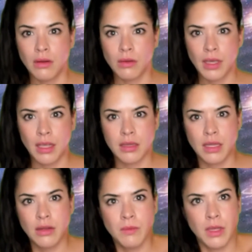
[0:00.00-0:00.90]
Okay,
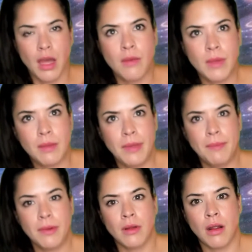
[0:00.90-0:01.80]
tell me how many
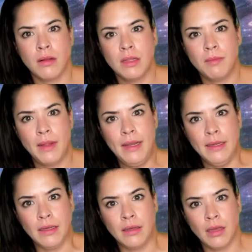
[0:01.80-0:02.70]
people are on the
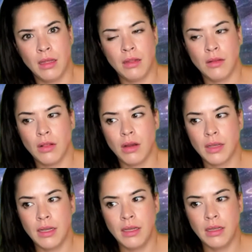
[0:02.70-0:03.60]
bank
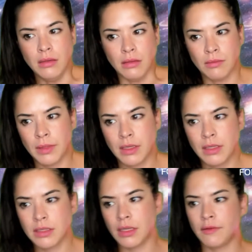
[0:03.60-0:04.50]
logging in,
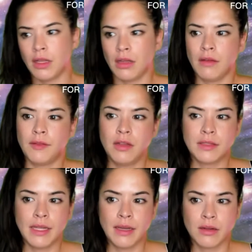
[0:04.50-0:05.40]
because if
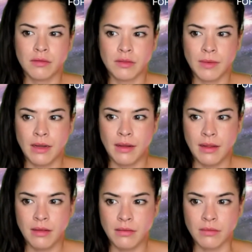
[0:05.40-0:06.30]
there's hackers right
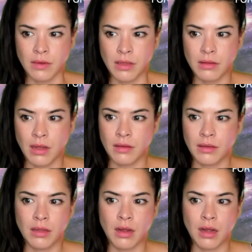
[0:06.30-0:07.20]
now,
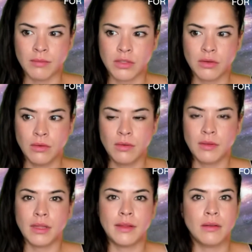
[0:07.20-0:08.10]
I'm
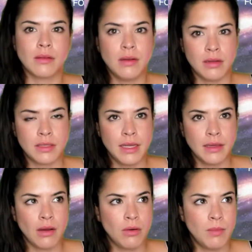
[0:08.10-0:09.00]
sure that they're going to
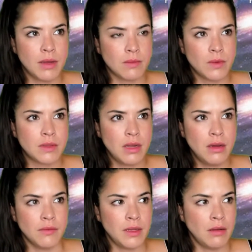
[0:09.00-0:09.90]
take all my
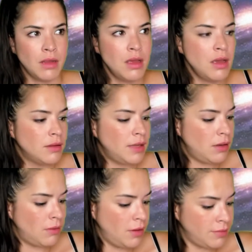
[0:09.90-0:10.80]
stuff, and they
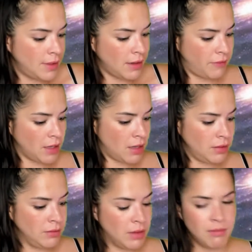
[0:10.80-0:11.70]
don't know that I've got
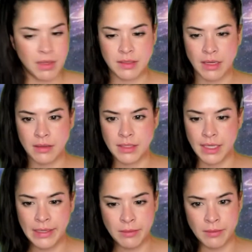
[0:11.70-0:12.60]
you on my side to
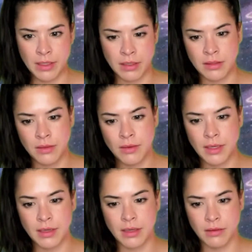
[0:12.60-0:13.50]
help me, and you're
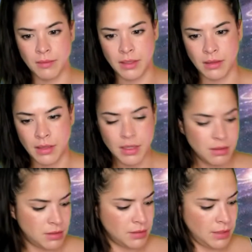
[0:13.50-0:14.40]
going to help me
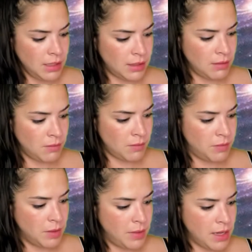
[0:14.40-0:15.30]
delete
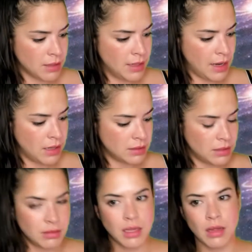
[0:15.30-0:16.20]
the bad guys
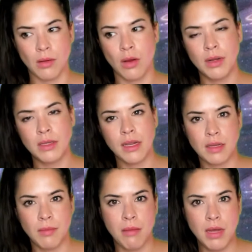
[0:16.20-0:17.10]
and
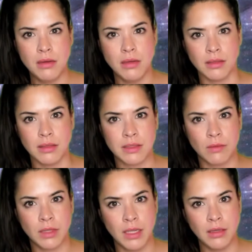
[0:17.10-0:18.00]
protect my money.
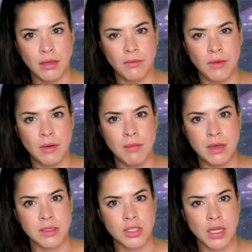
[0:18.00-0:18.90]
So thank you very
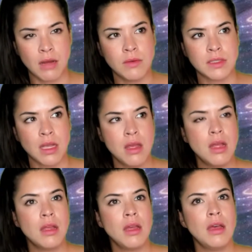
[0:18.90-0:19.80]
much. I was
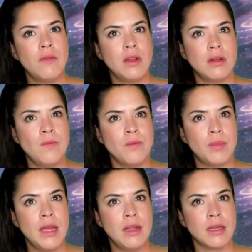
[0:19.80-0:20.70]
having a
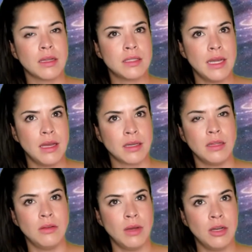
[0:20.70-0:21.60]
panic attack,
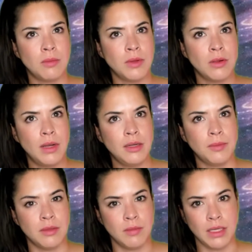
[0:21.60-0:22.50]
and you're
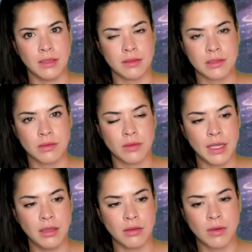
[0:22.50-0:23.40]
helping me, and so
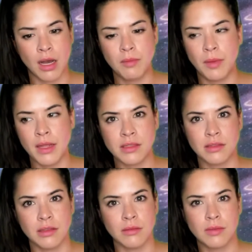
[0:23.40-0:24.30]
thank you. God
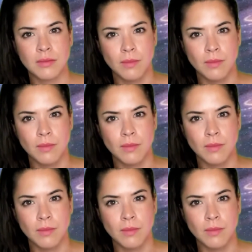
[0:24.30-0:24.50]
bless you.